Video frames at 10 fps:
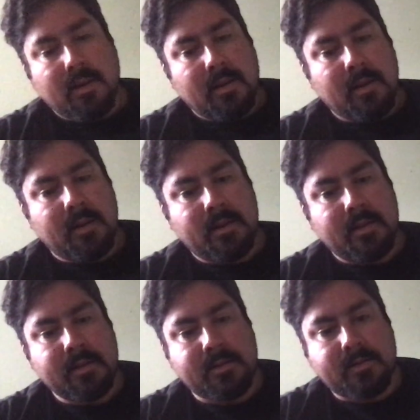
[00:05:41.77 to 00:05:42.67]

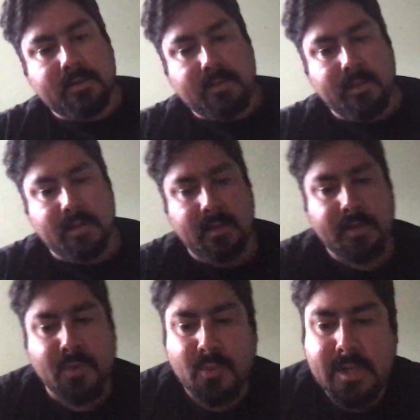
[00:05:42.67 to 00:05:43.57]
Let's see.
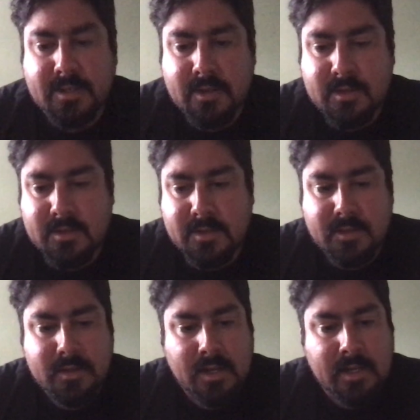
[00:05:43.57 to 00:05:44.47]
The research,
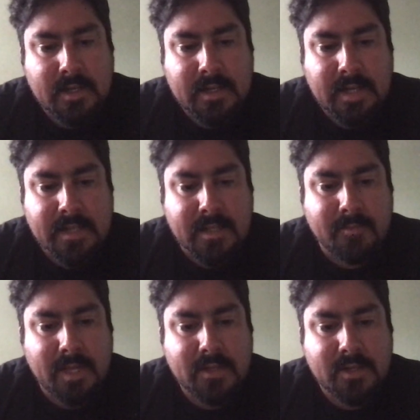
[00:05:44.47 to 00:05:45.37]
as I
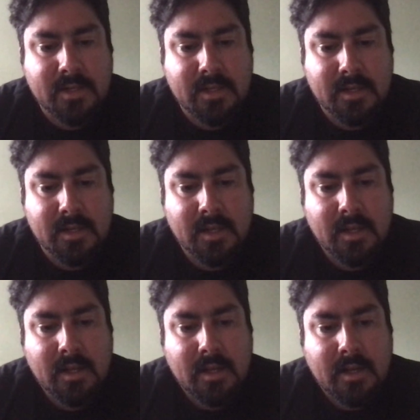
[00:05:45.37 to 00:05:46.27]
mentioned,
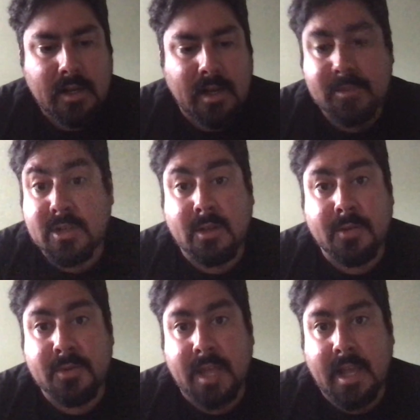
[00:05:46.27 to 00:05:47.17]
I'm just going
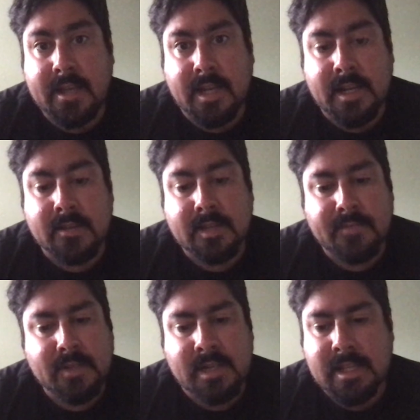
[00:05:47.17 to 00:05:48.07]
through the handout now, see if
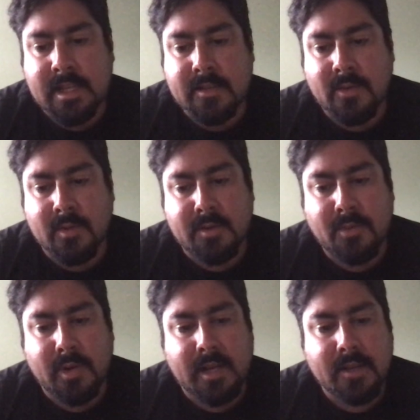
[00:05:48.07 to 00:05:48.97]
there's anything else I wanted to
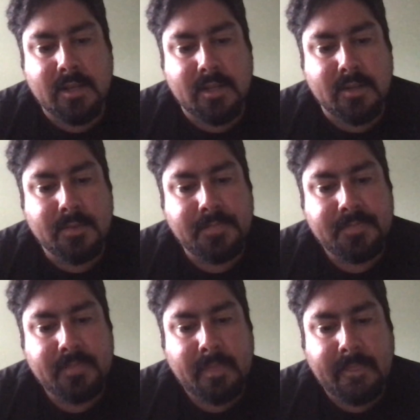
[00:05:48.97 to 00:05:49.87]
point out to you.
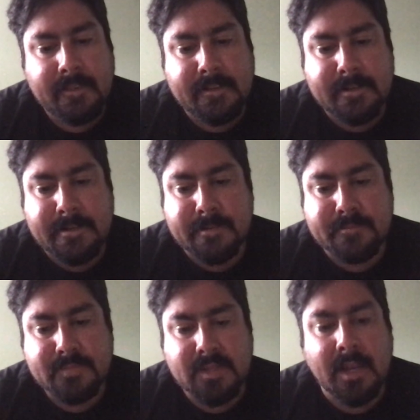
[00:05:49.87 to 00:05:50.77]

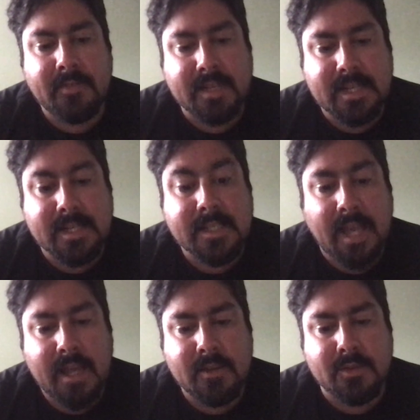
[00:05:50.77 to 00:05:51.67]
You definitely need to
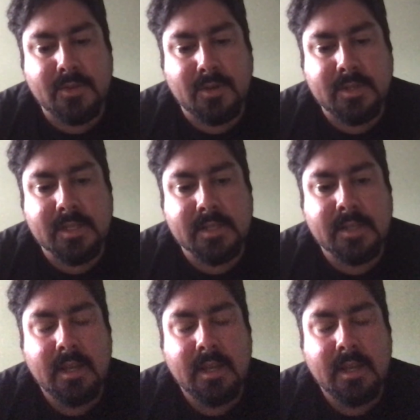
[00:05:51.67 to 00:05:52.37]
cite your sources.